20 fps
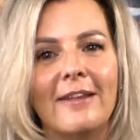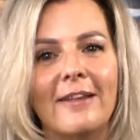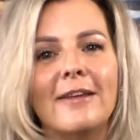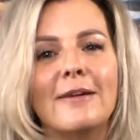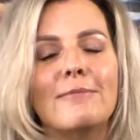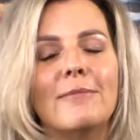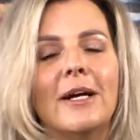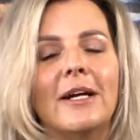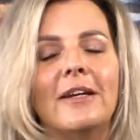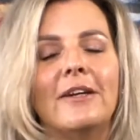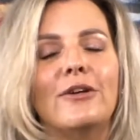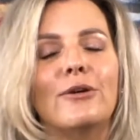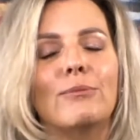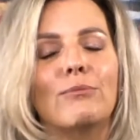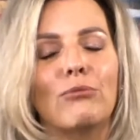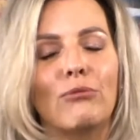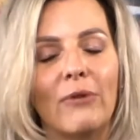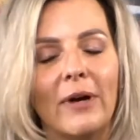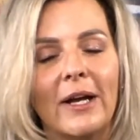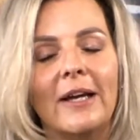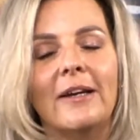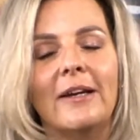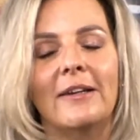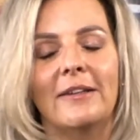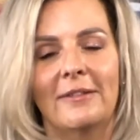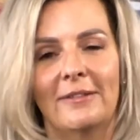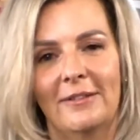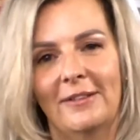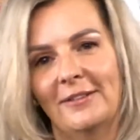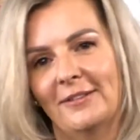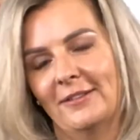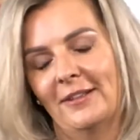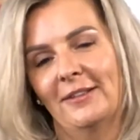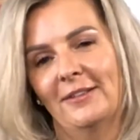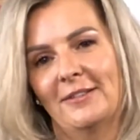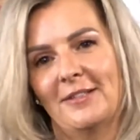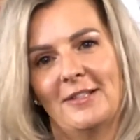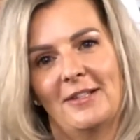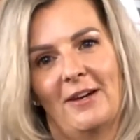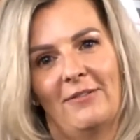Mike, you're bringing the sun
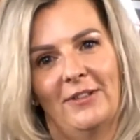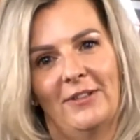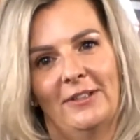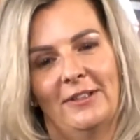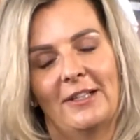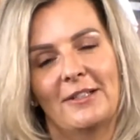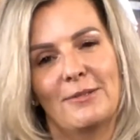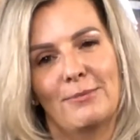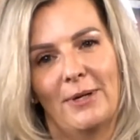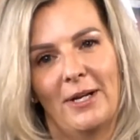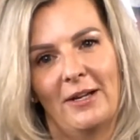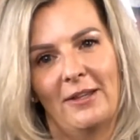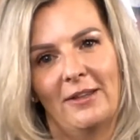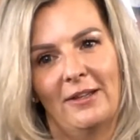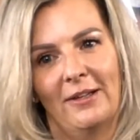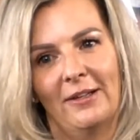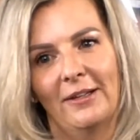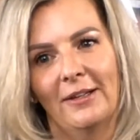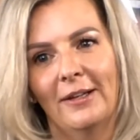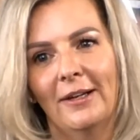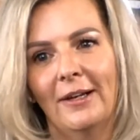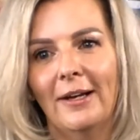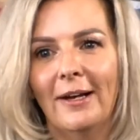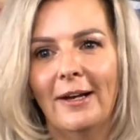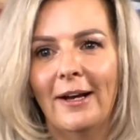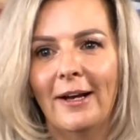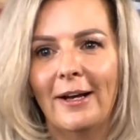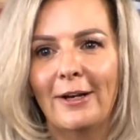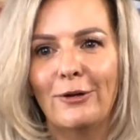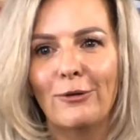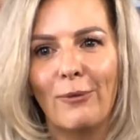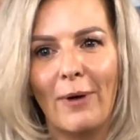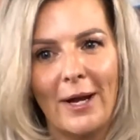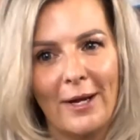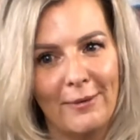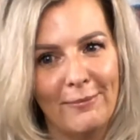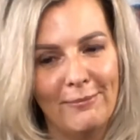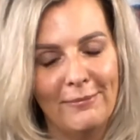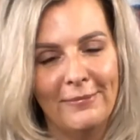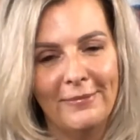to Devon. That's what I think.
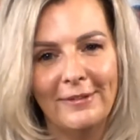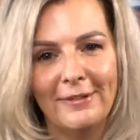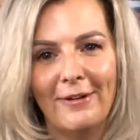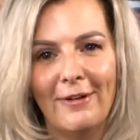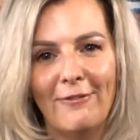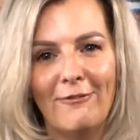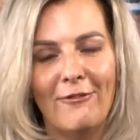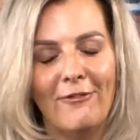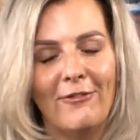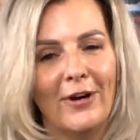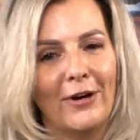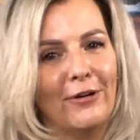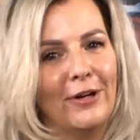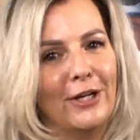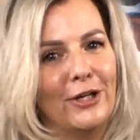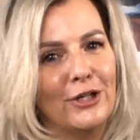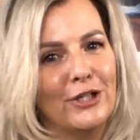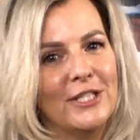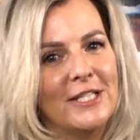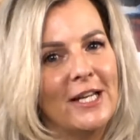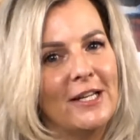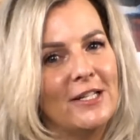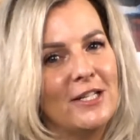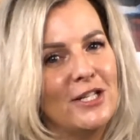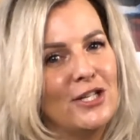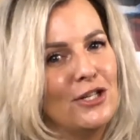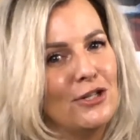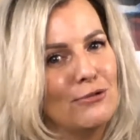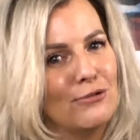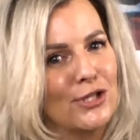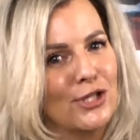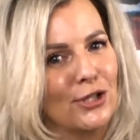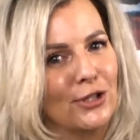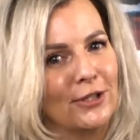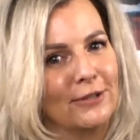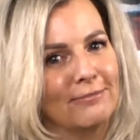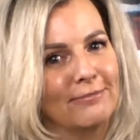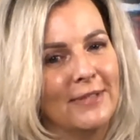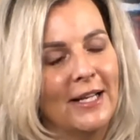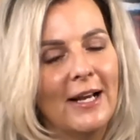Graham, very good day to you, sir.
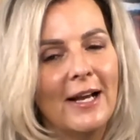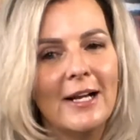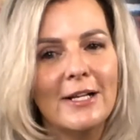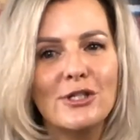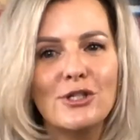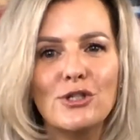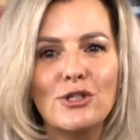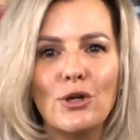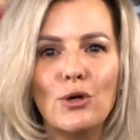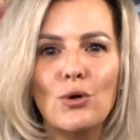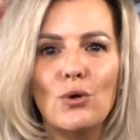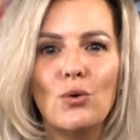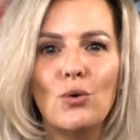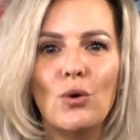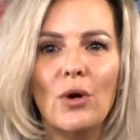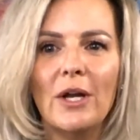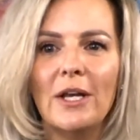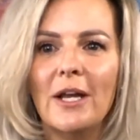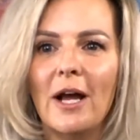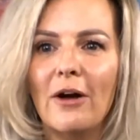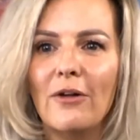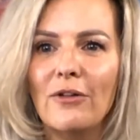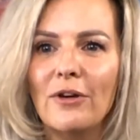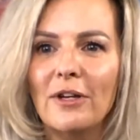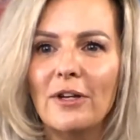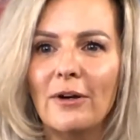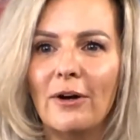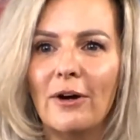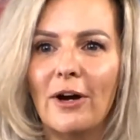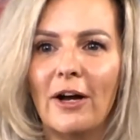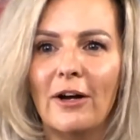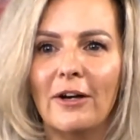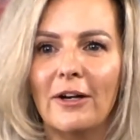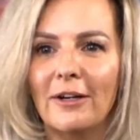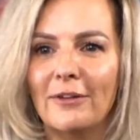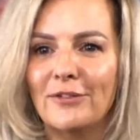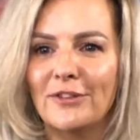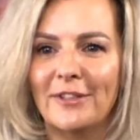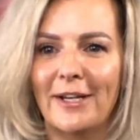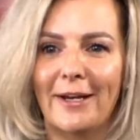So now that I've
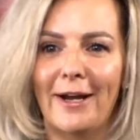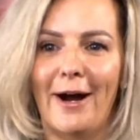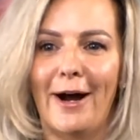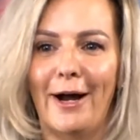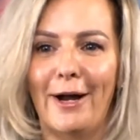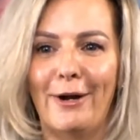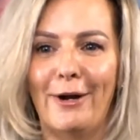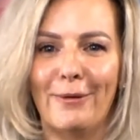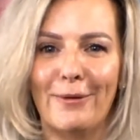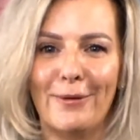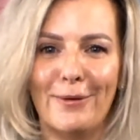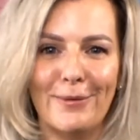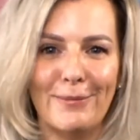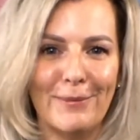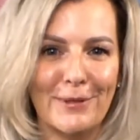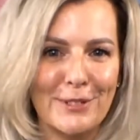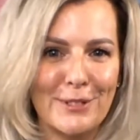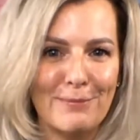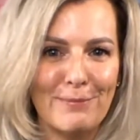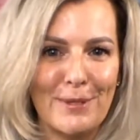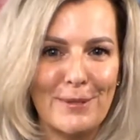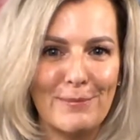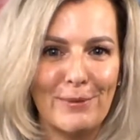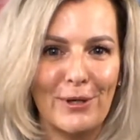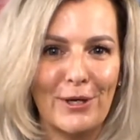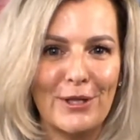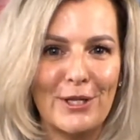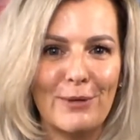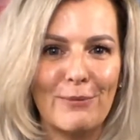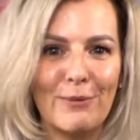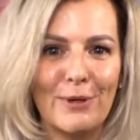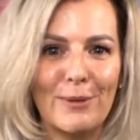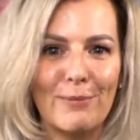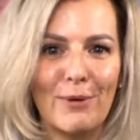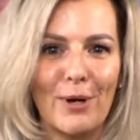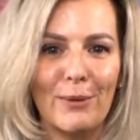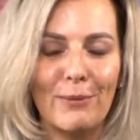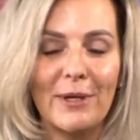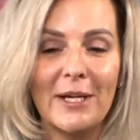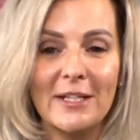said hi to a whole bunch of people, I think we could
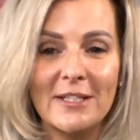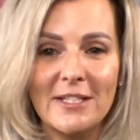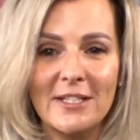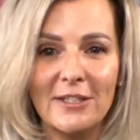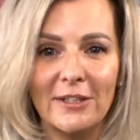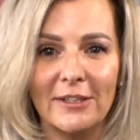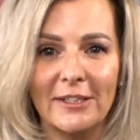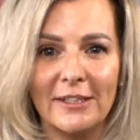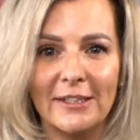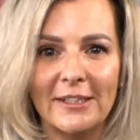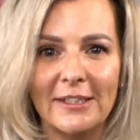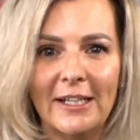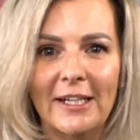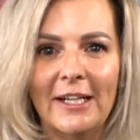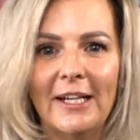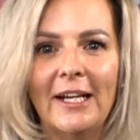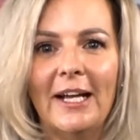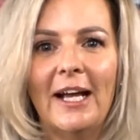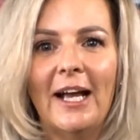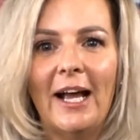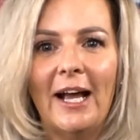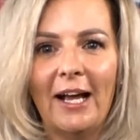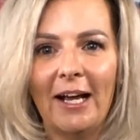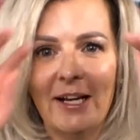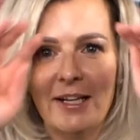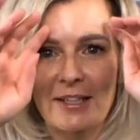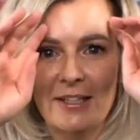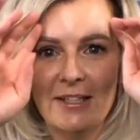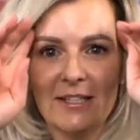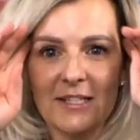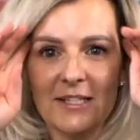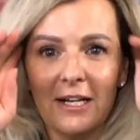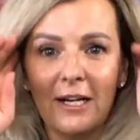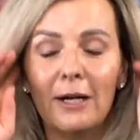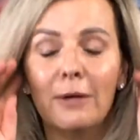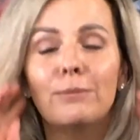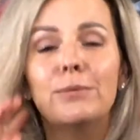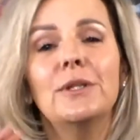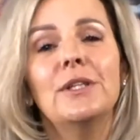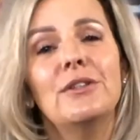probably get started. And
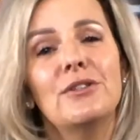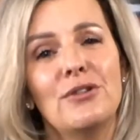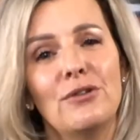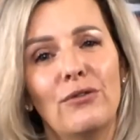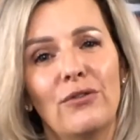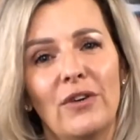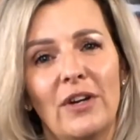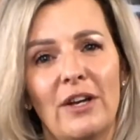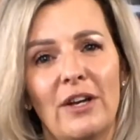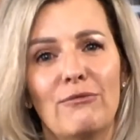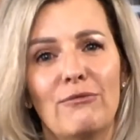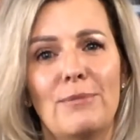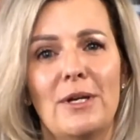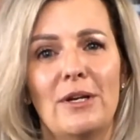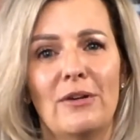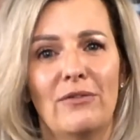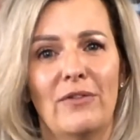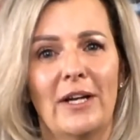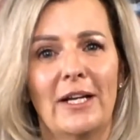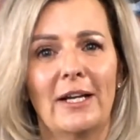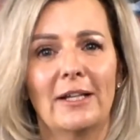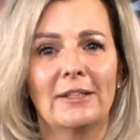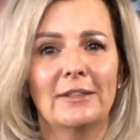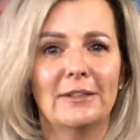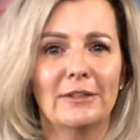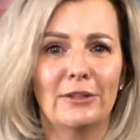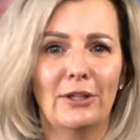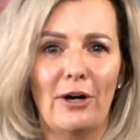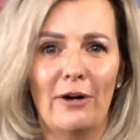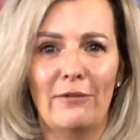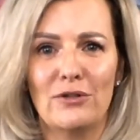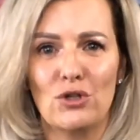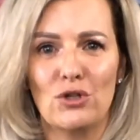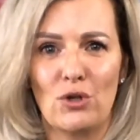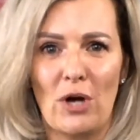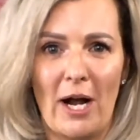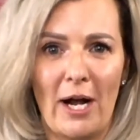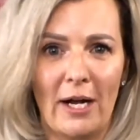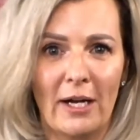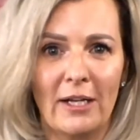please do forgive me if I get a little off
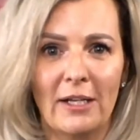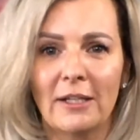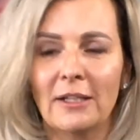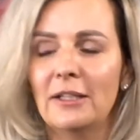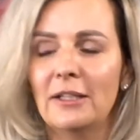track.